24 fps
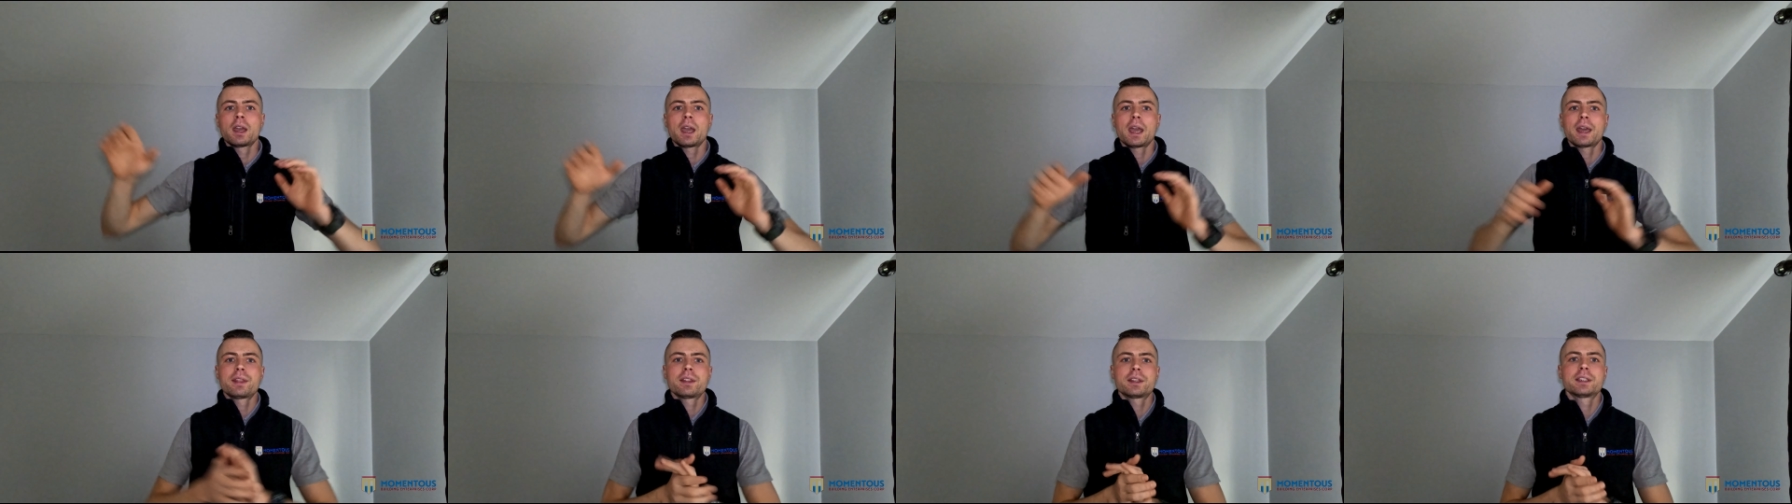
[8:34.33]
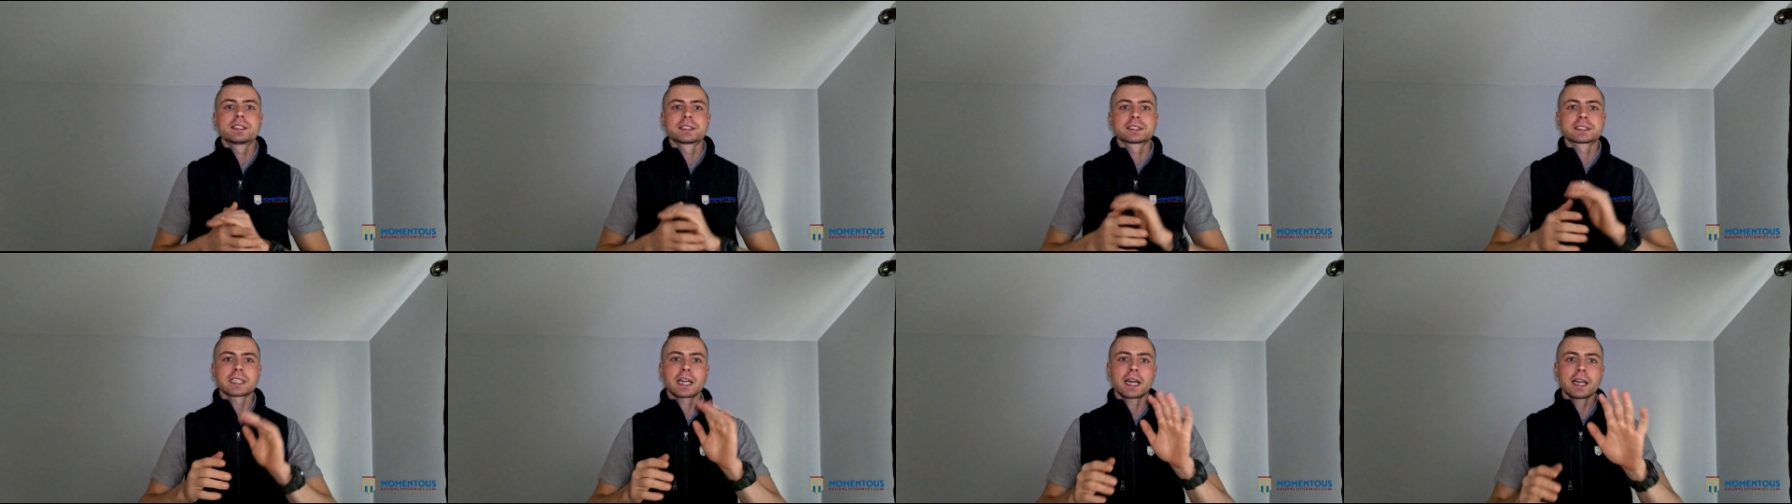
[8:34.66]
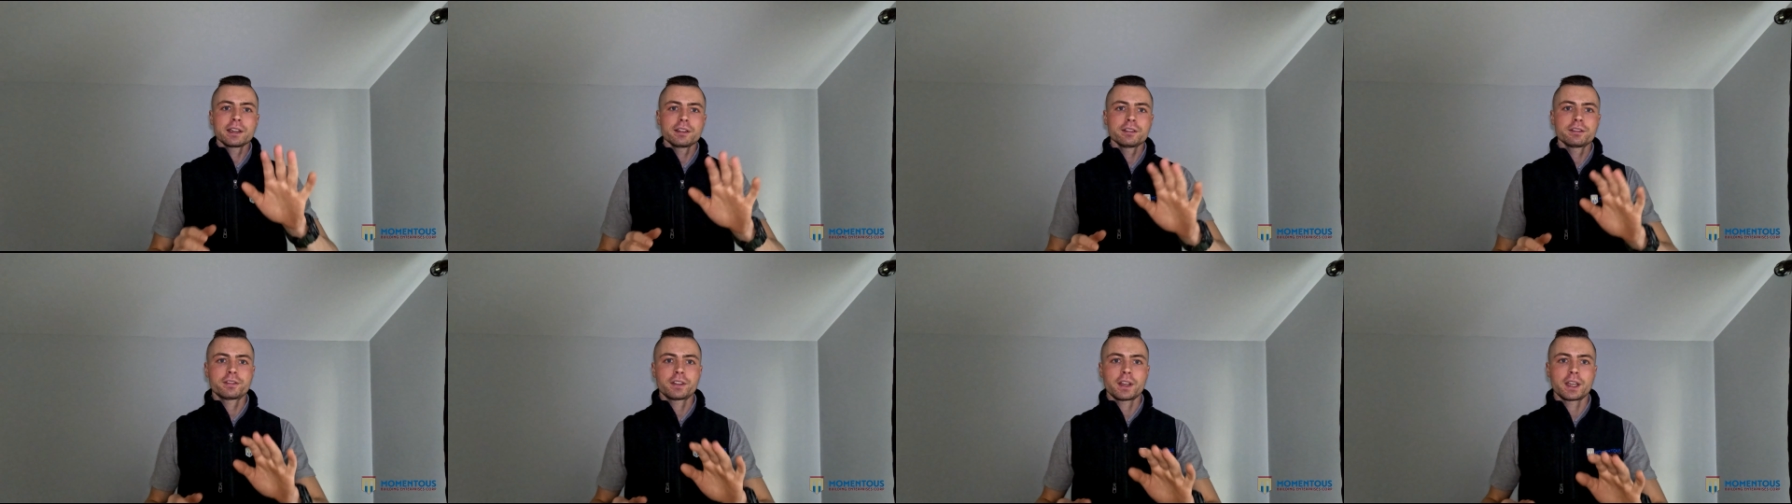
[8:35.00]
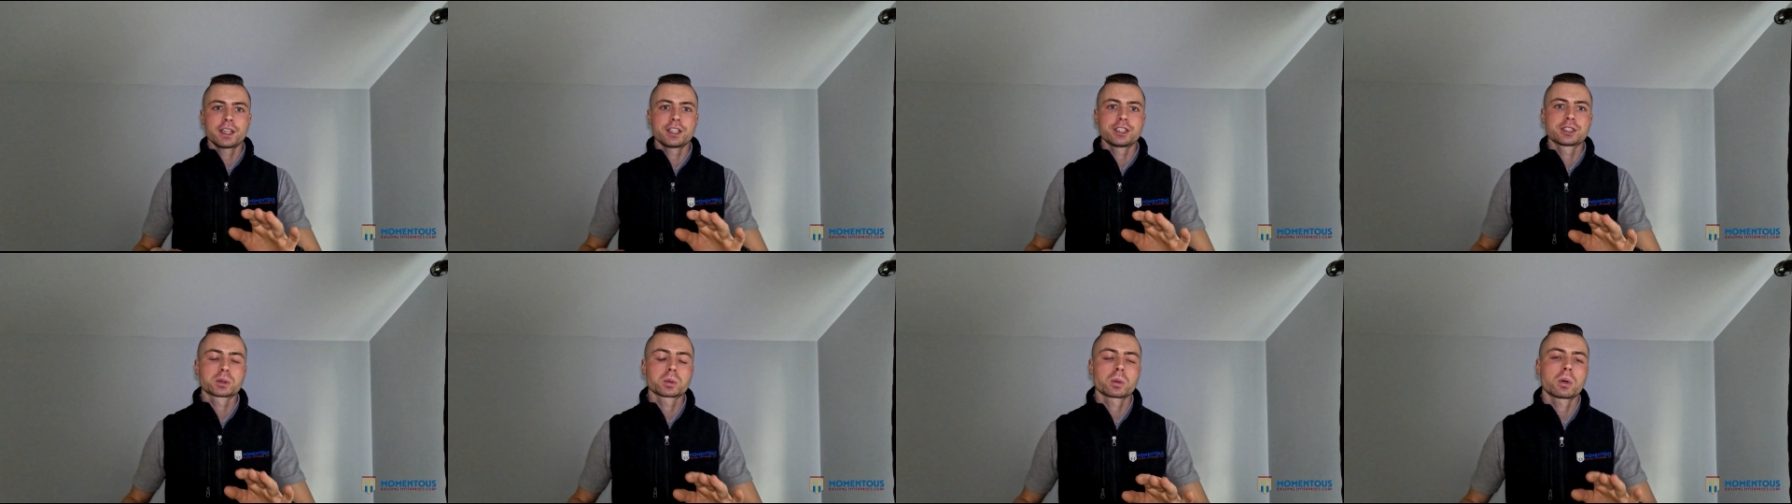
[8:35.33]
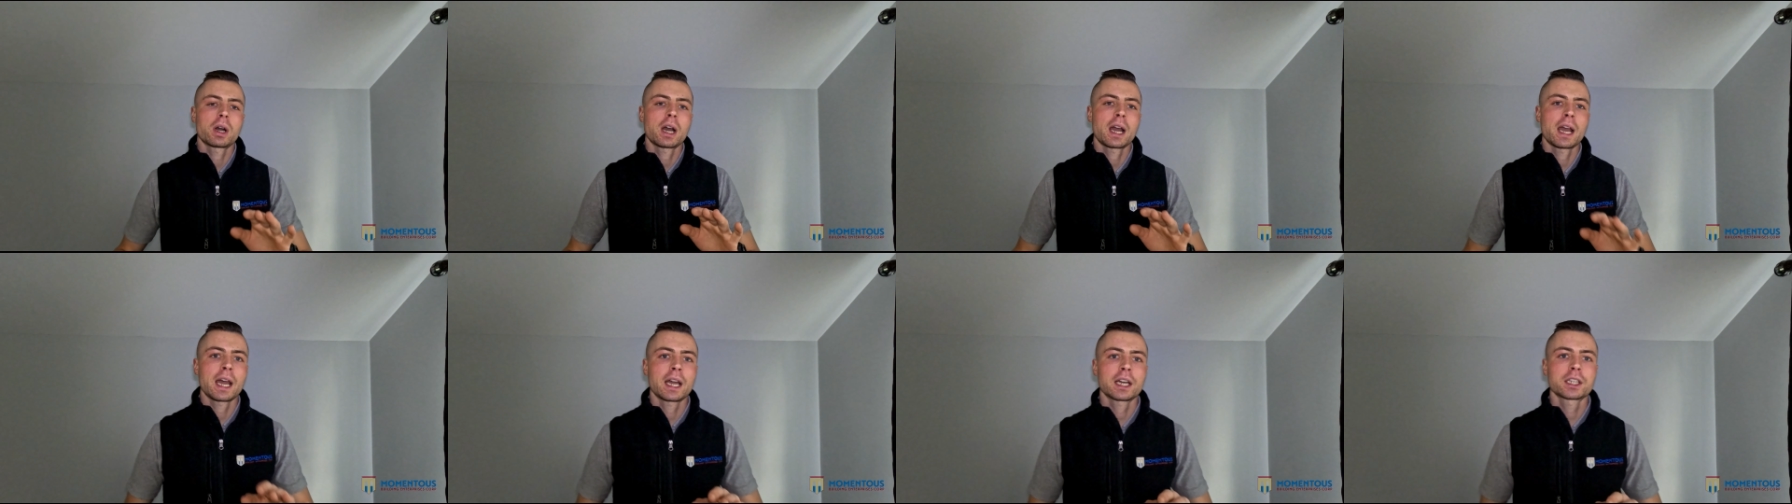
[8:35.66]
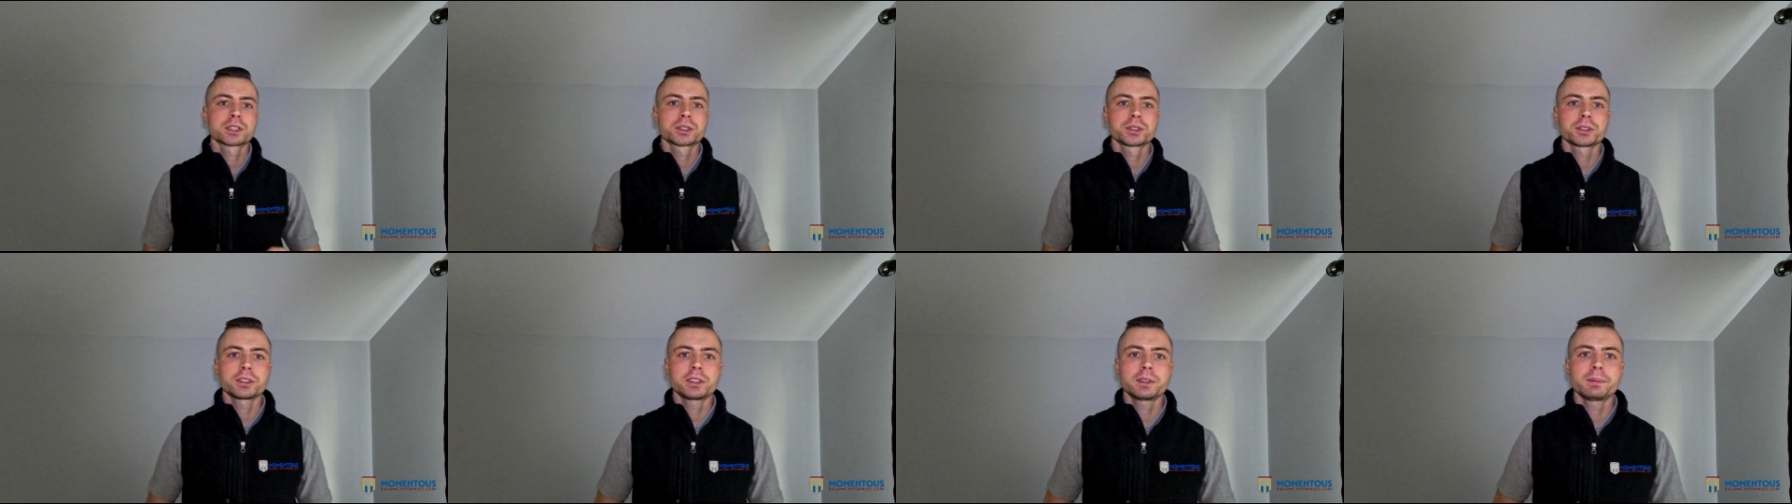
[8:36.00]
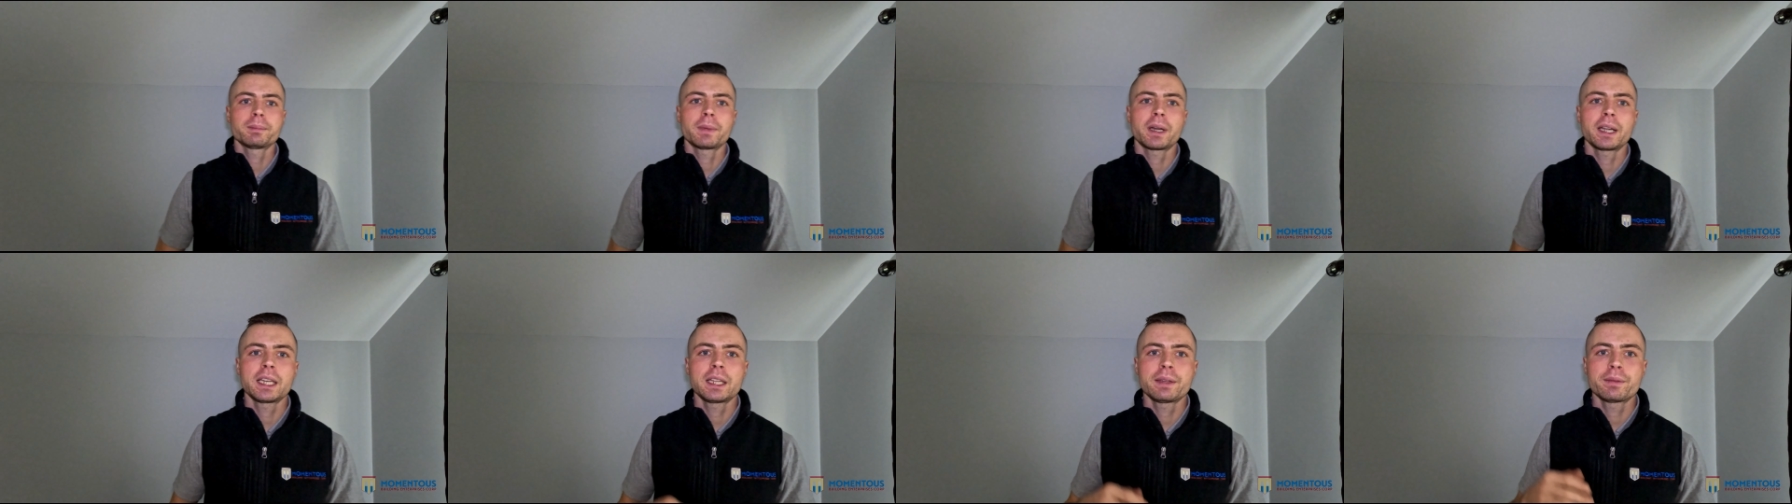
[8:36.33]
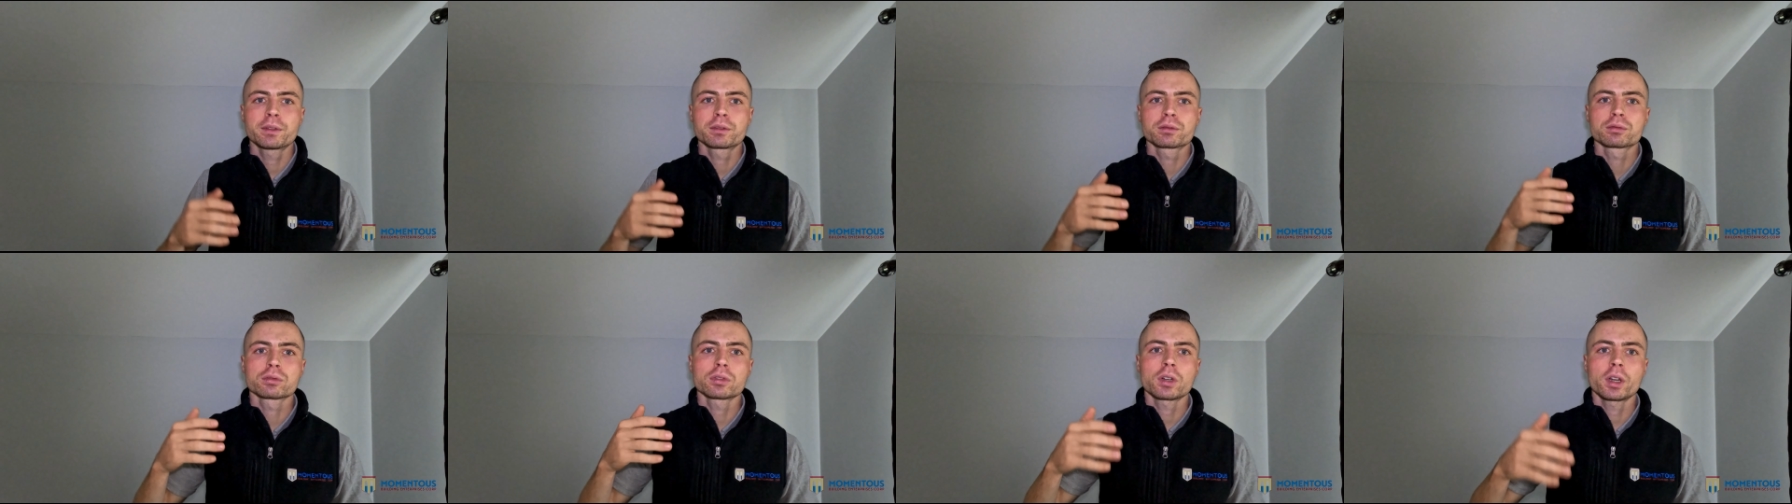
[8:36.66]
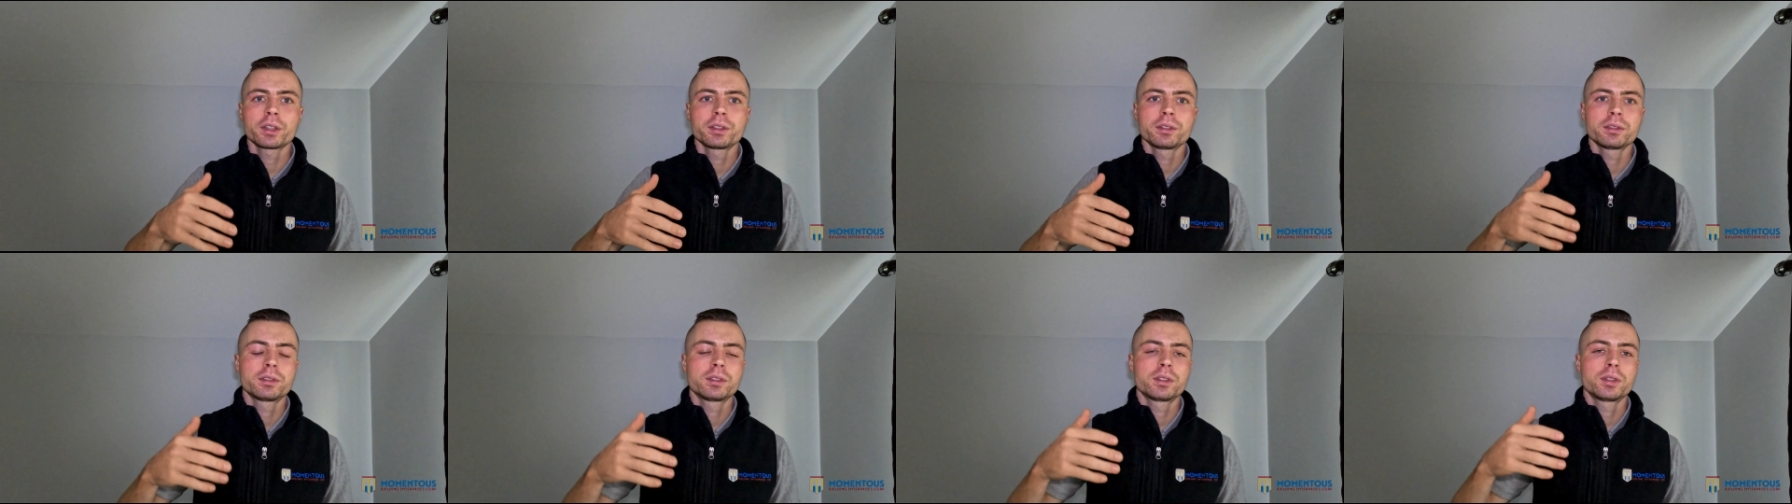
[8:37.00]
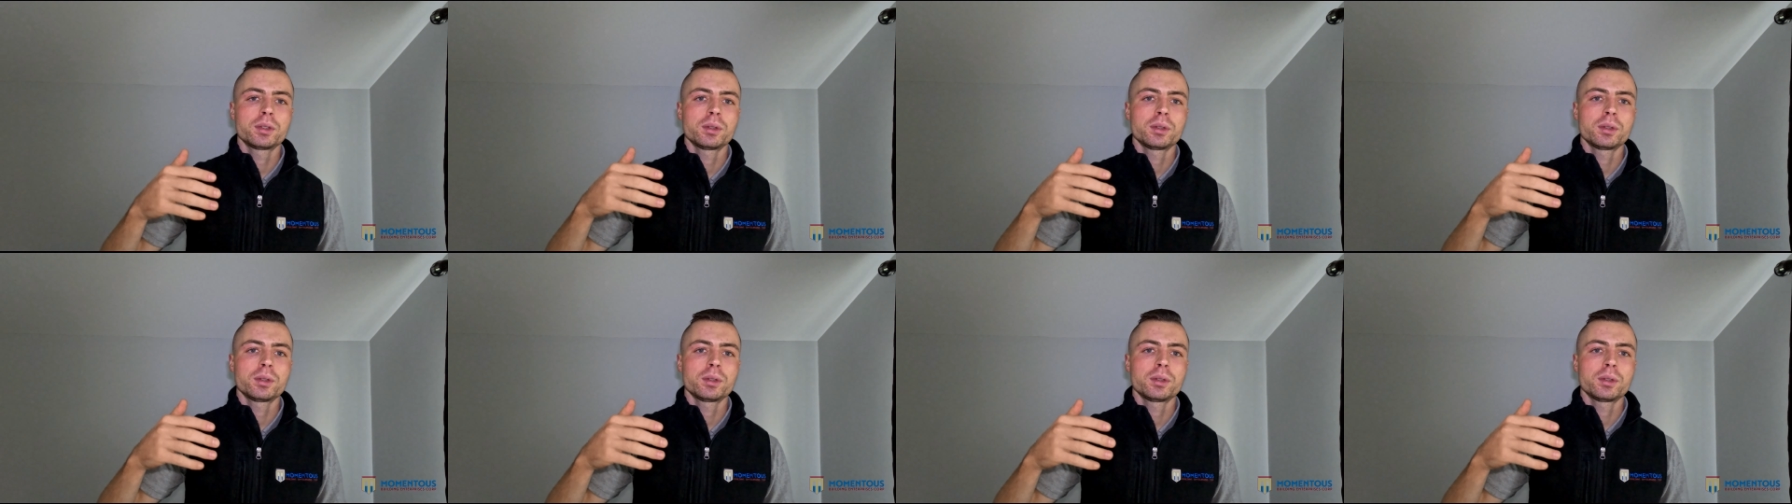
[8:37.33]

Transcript: And the design phase will actually might even run